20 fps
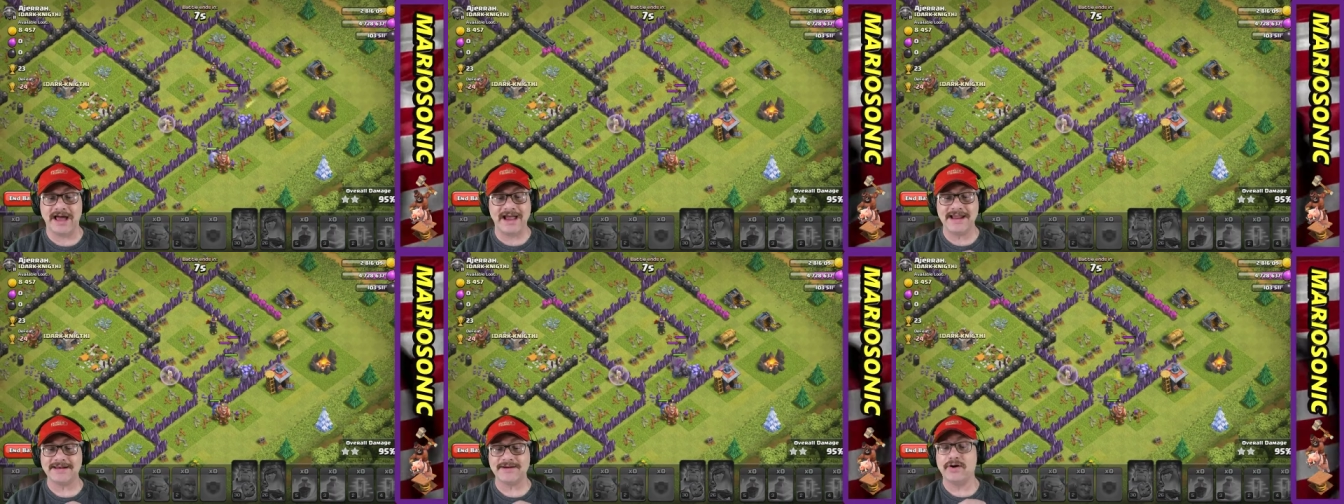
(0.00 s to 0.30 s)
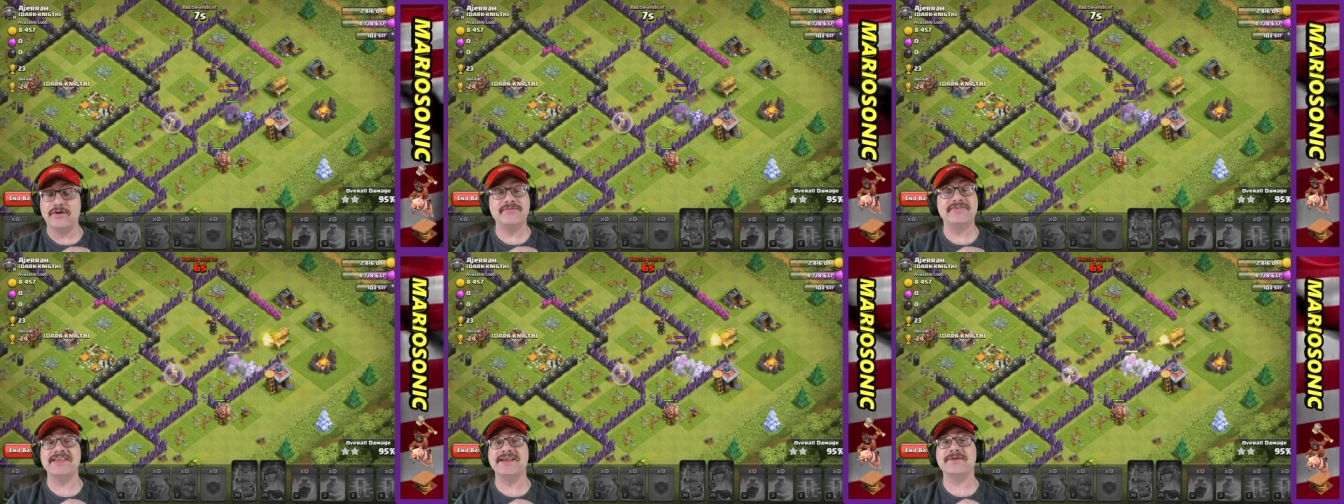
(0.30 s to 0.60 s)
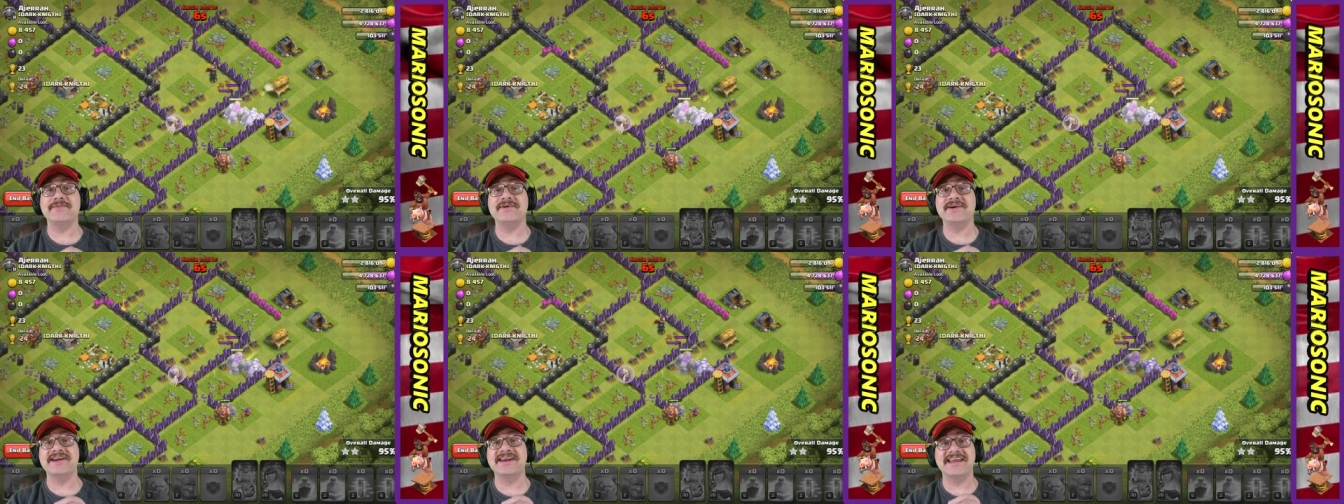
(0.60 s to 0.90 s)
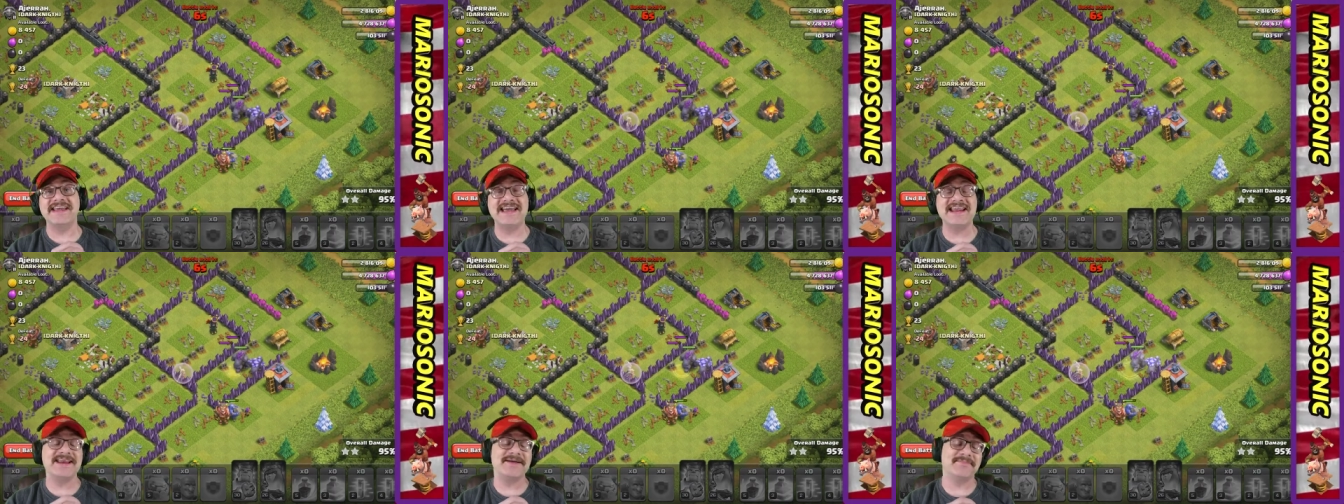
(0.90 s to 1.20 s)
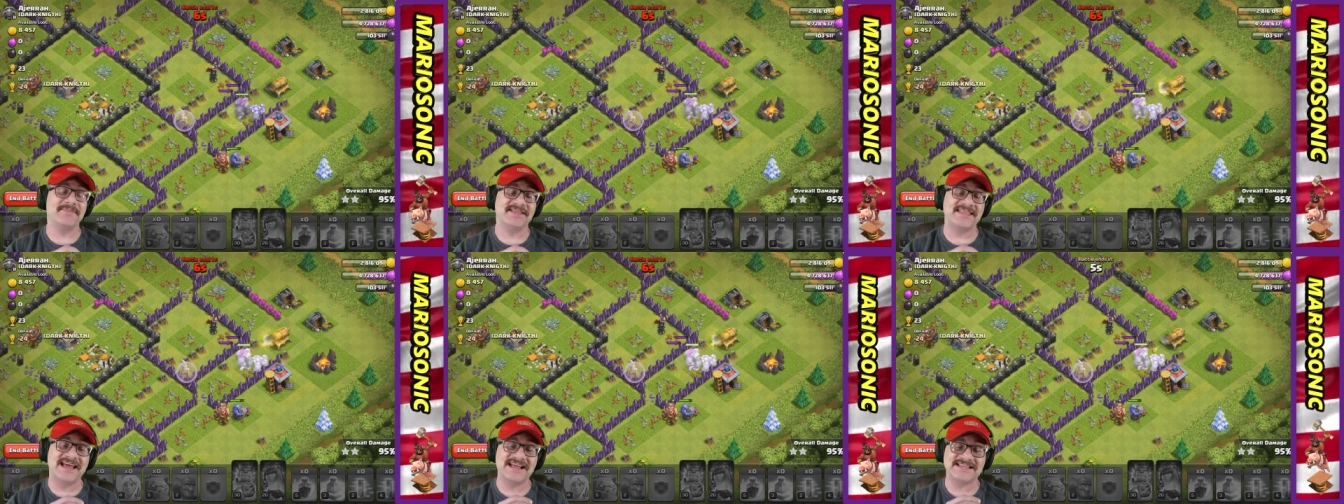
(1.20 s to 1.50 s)
I don't think we're gonna get
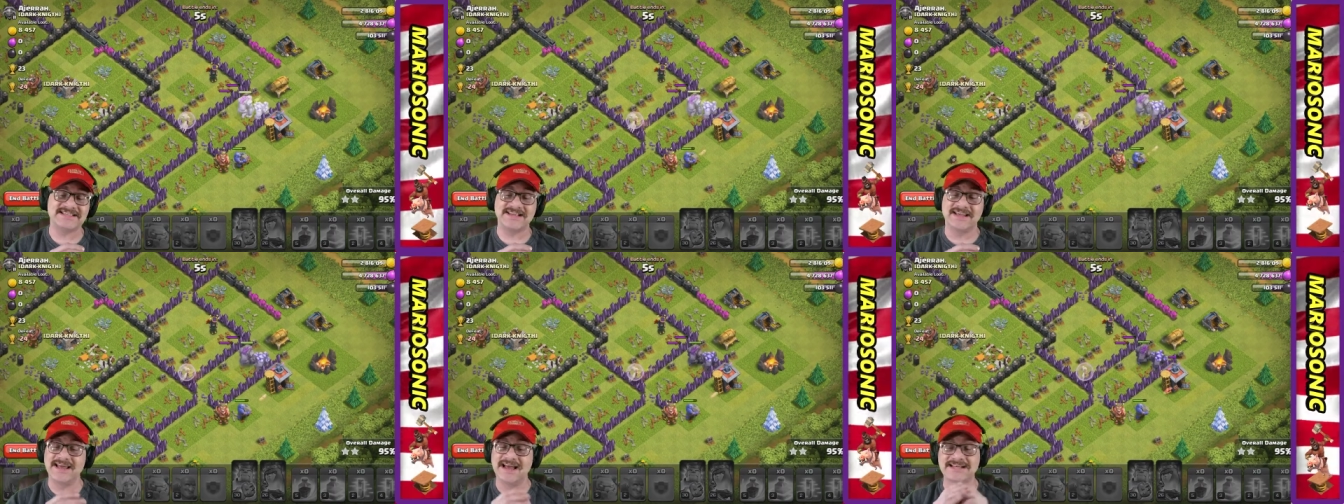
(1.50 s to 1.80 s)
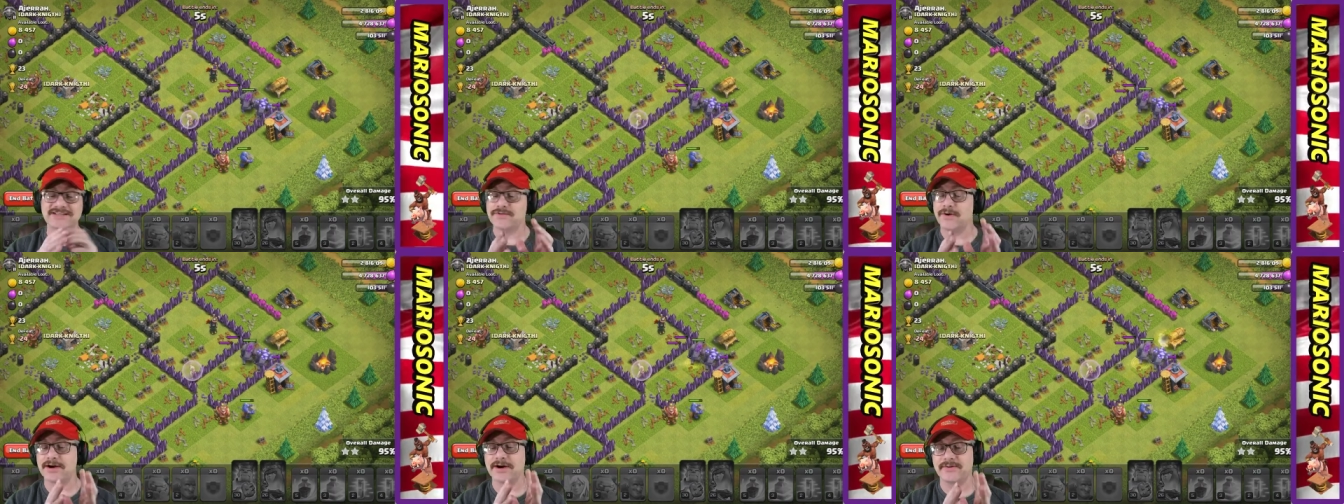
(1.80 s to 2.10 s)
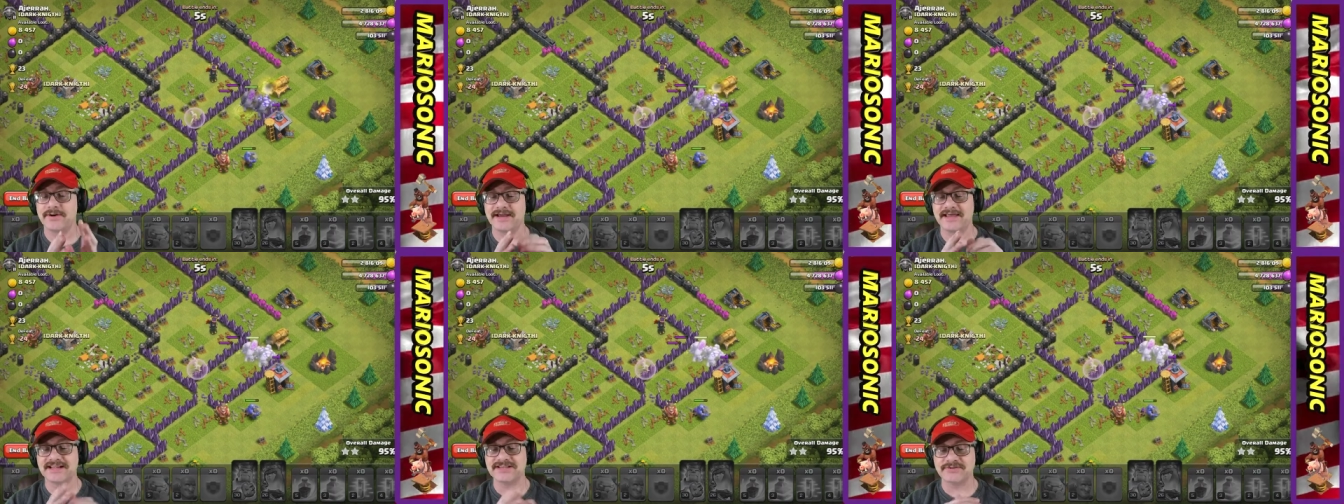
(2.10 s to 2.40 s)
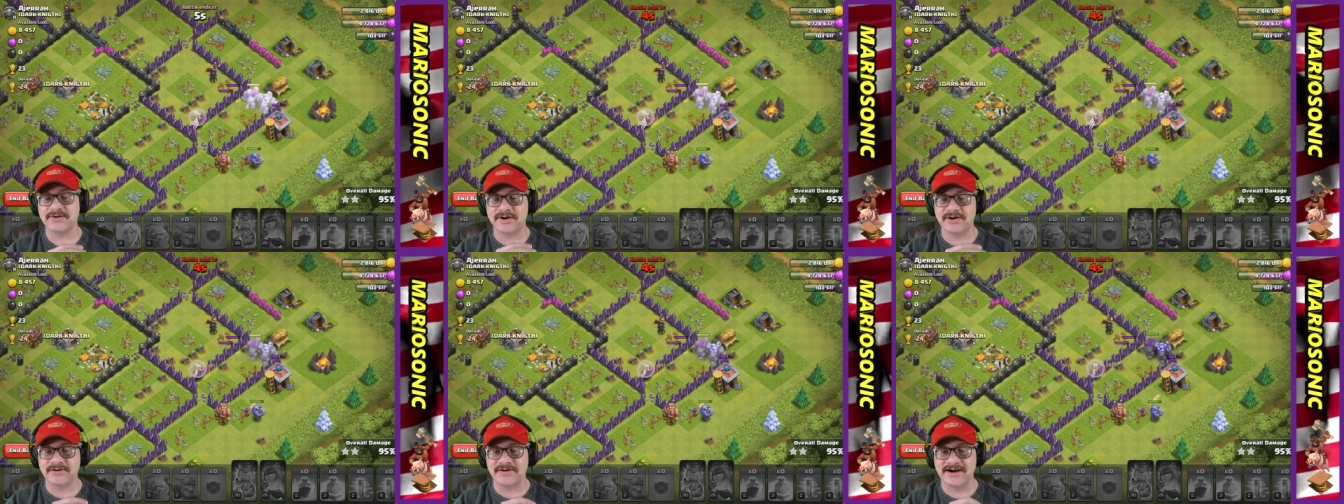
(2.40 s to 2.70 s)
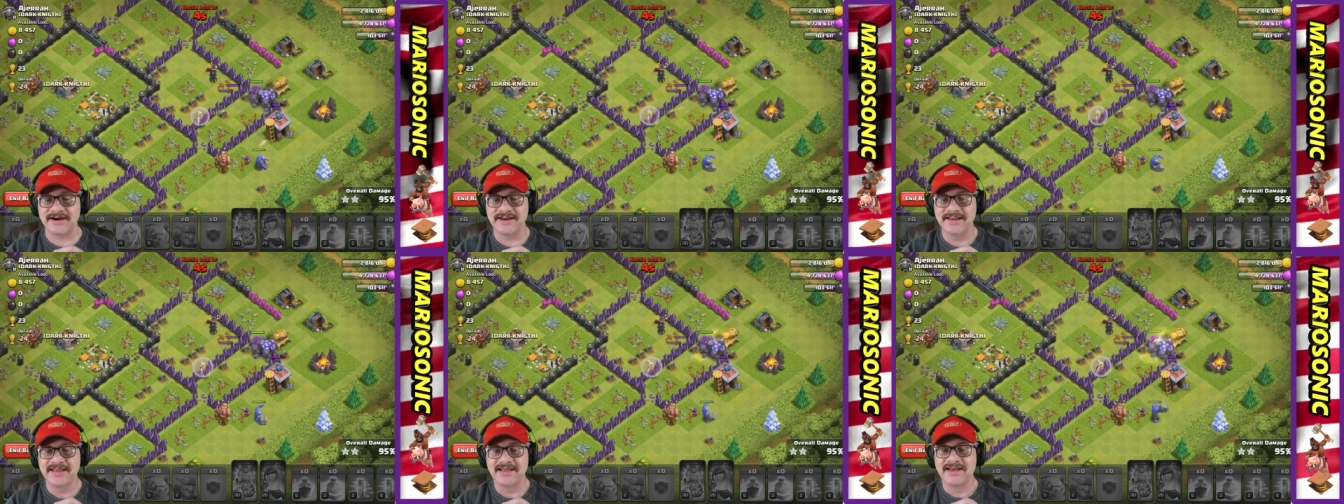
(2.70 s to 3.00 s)
it, but that's, that's quite all right, that's quite all
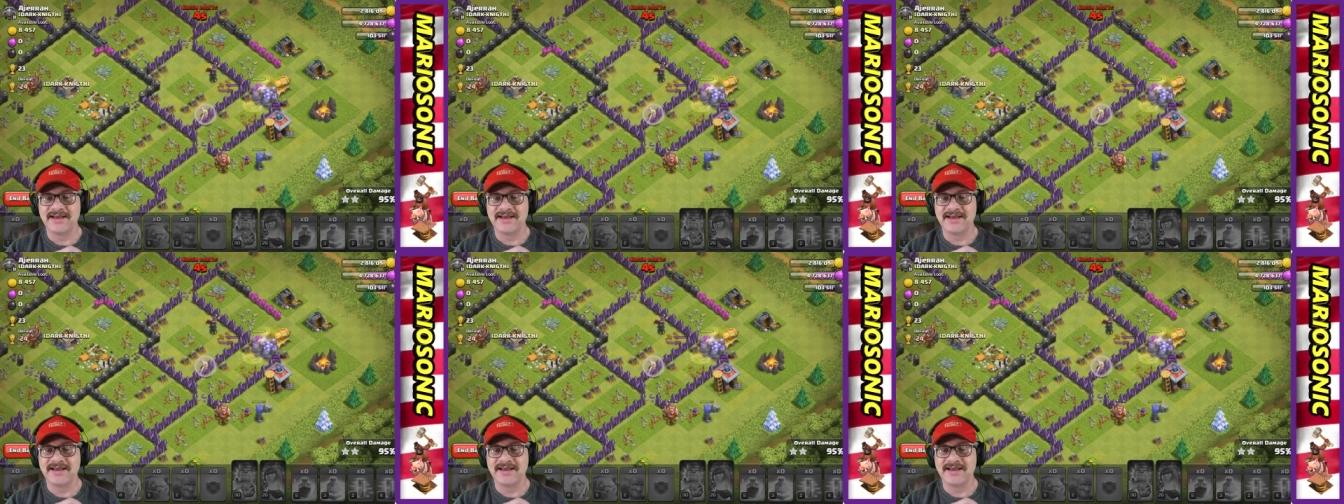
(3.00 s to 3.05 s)
right.